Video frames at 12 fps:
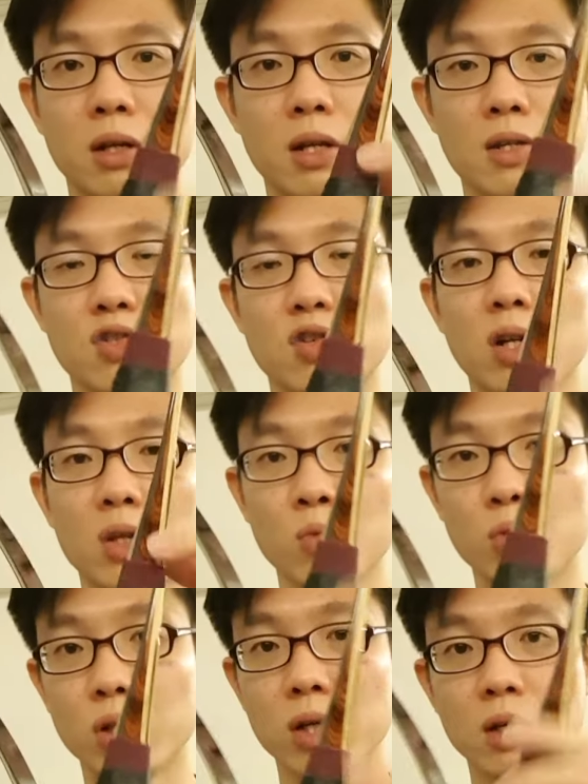It is solid
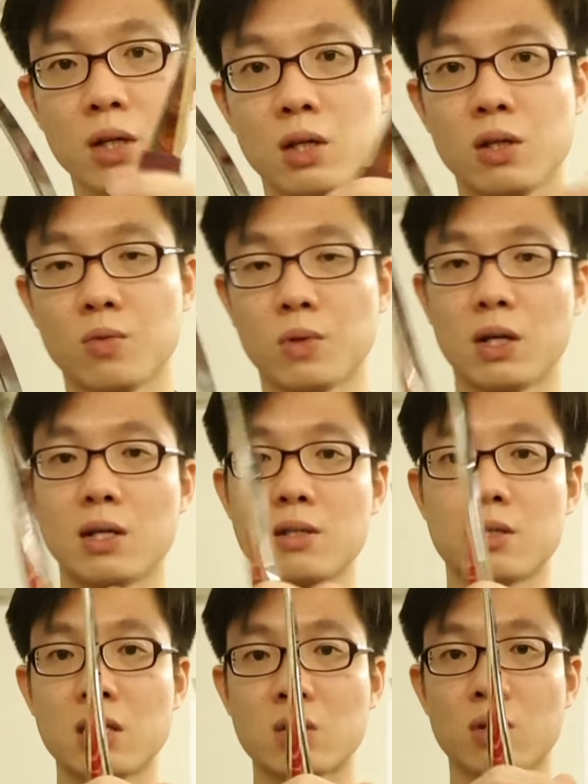wood,
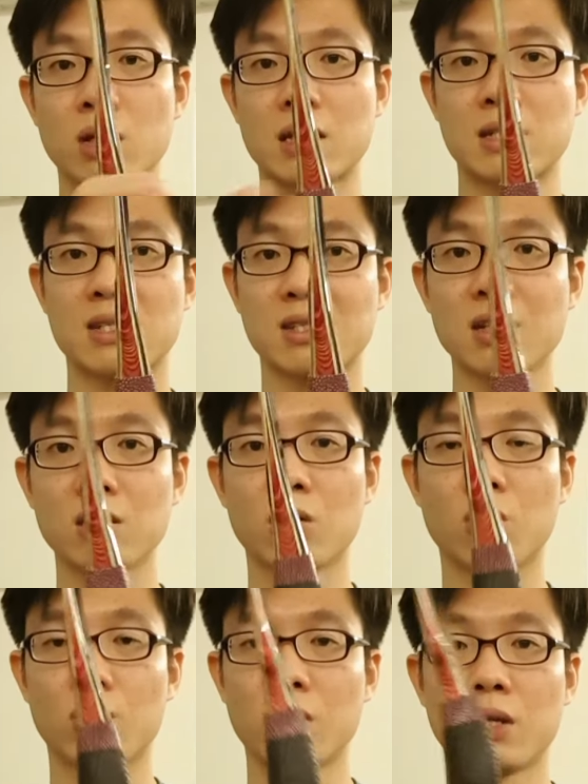whereas this one has steel
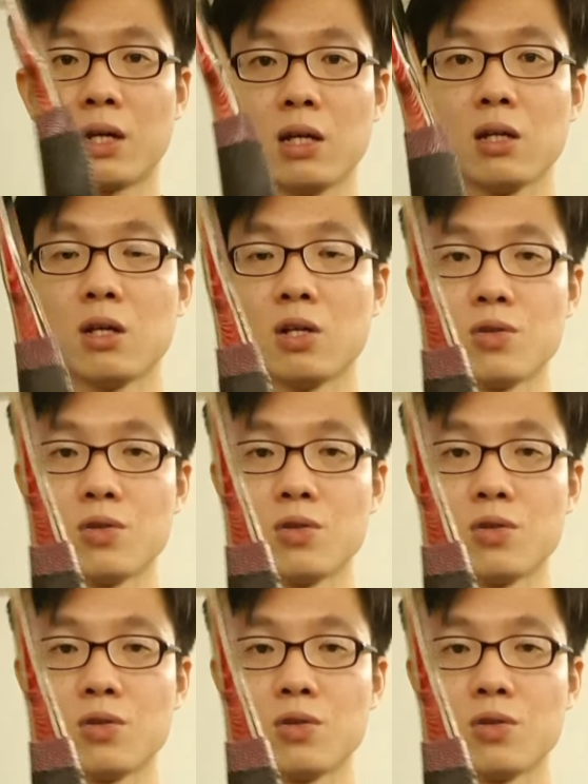core in there.